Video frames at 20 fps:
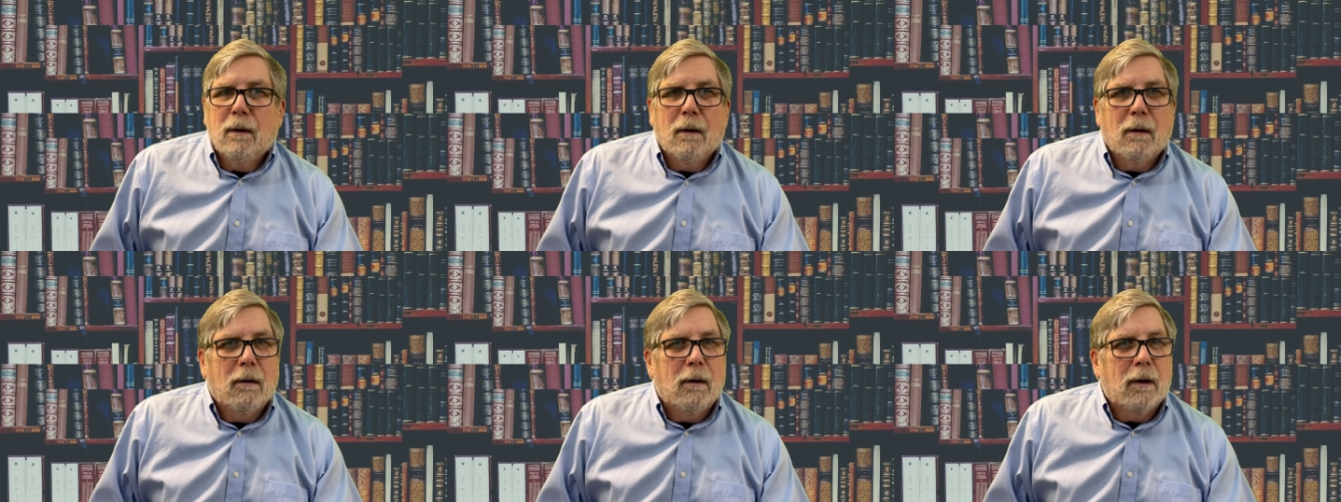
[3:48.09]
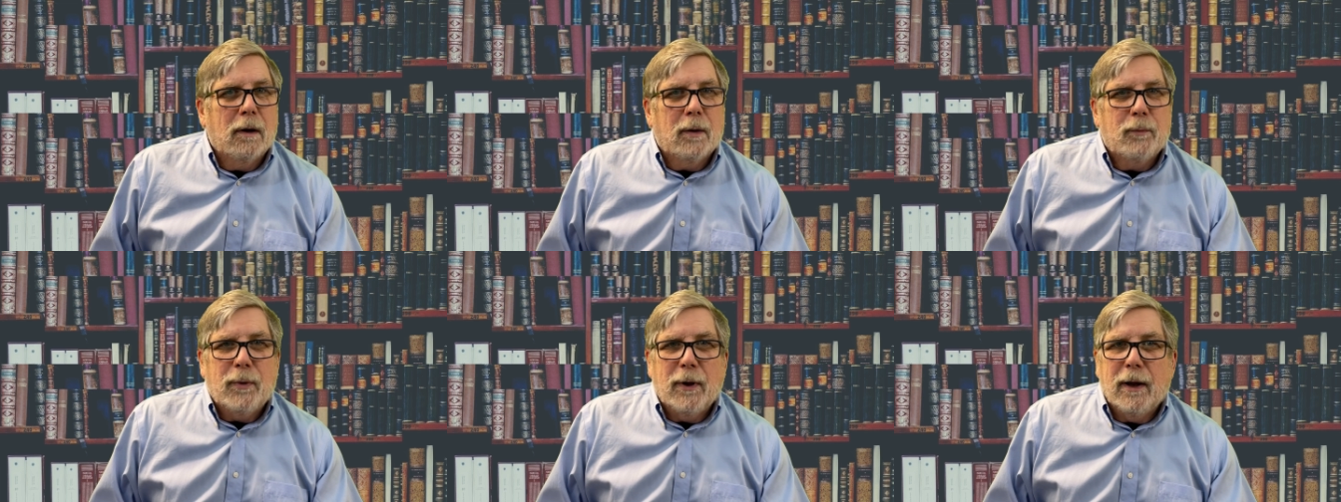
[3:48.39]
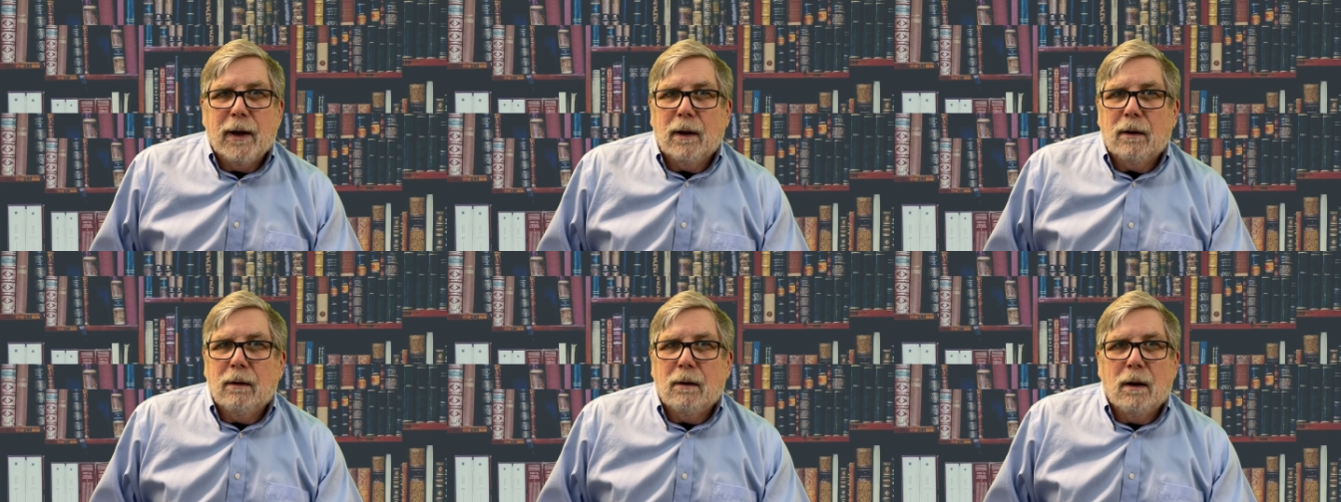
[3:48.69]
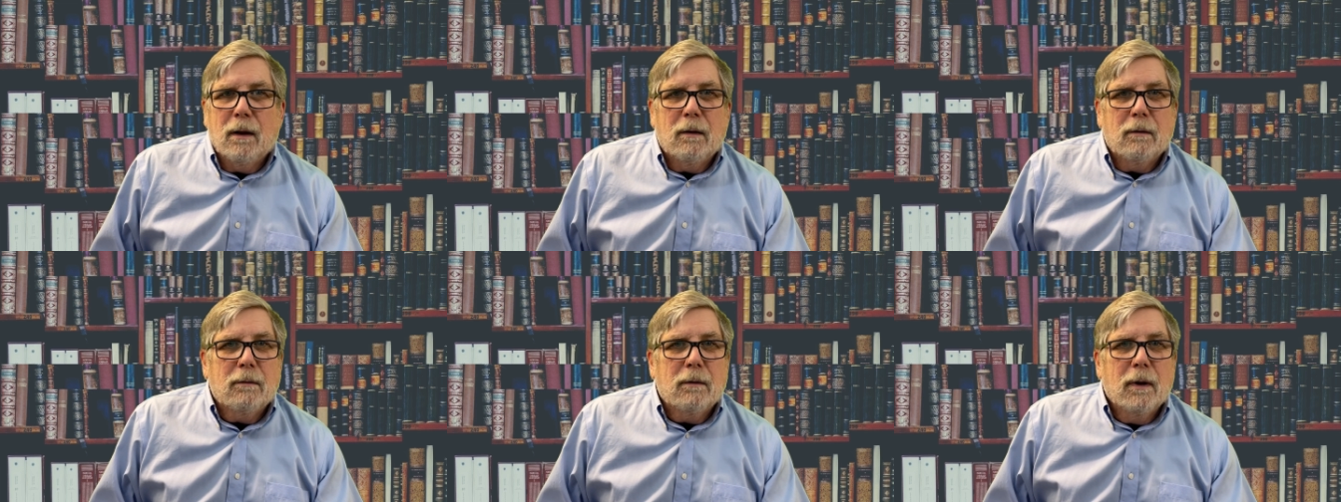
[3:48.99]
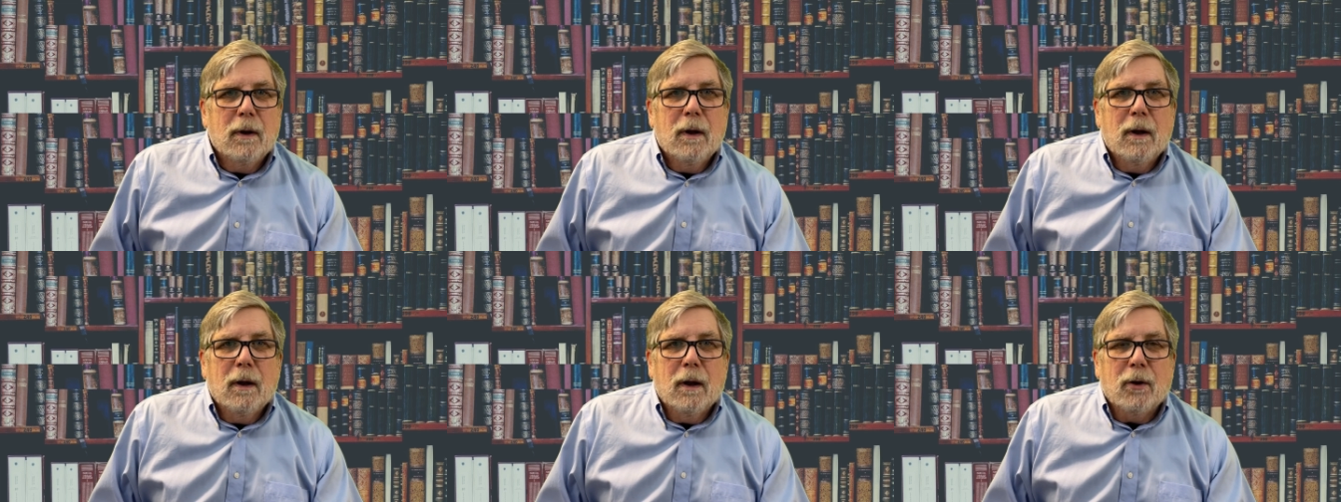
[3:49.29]
on a bank loan,
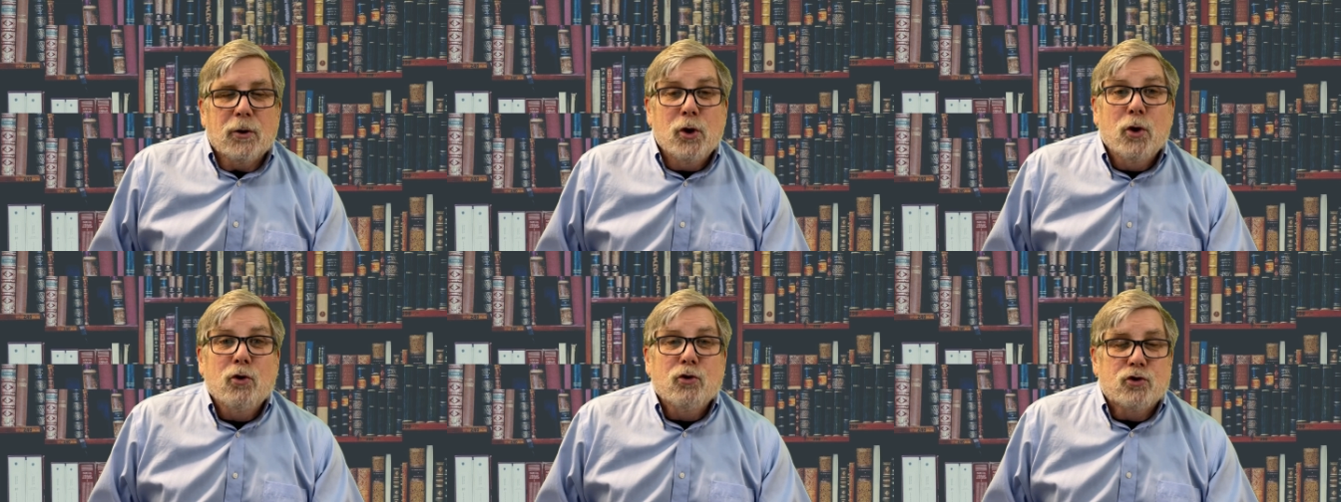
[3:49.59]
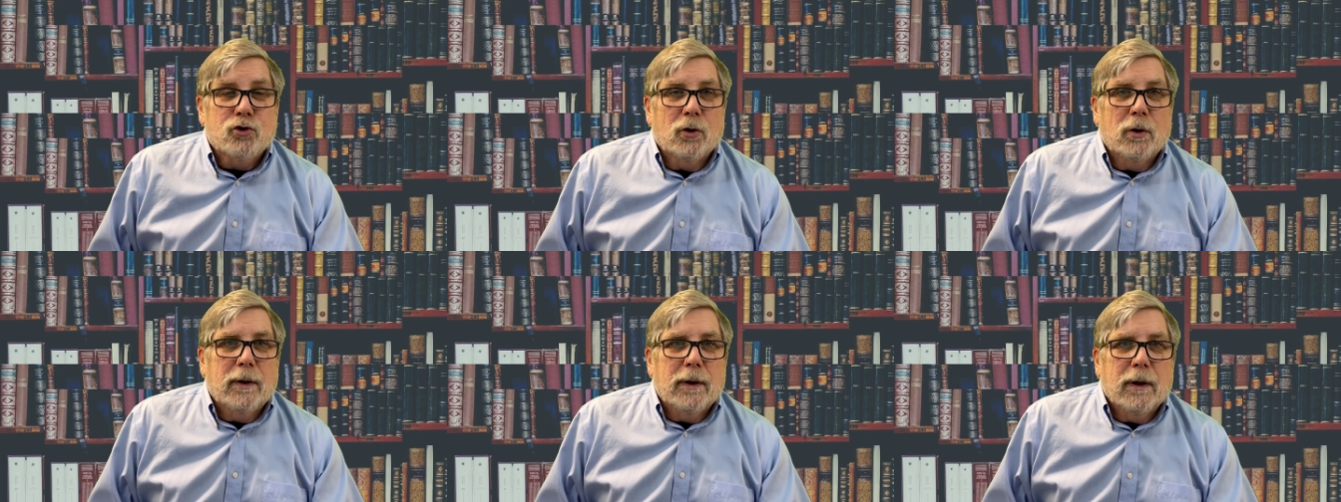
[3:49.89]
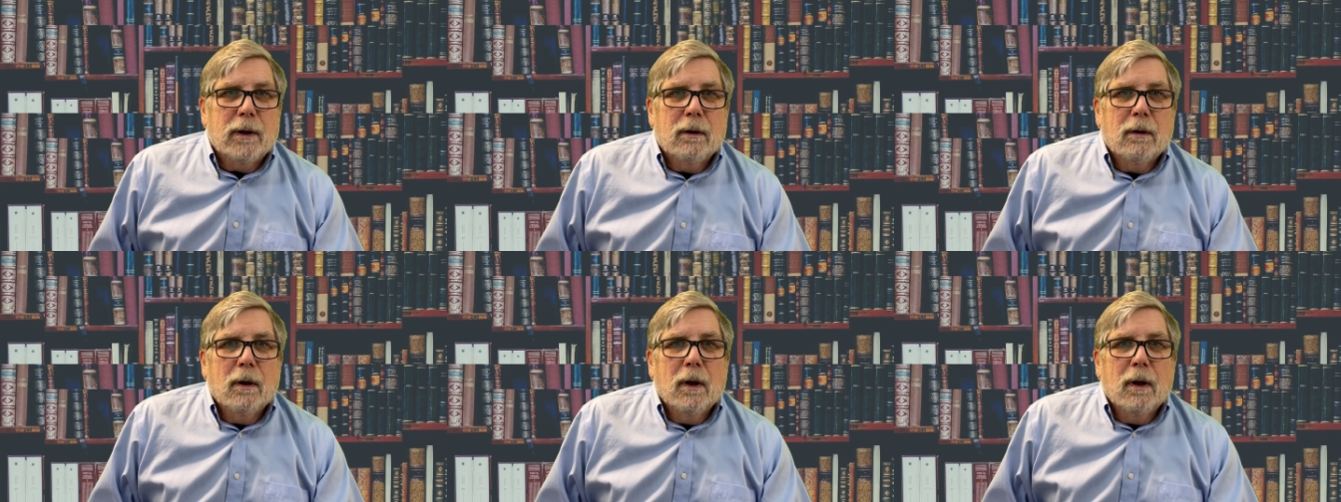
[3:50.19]
usually.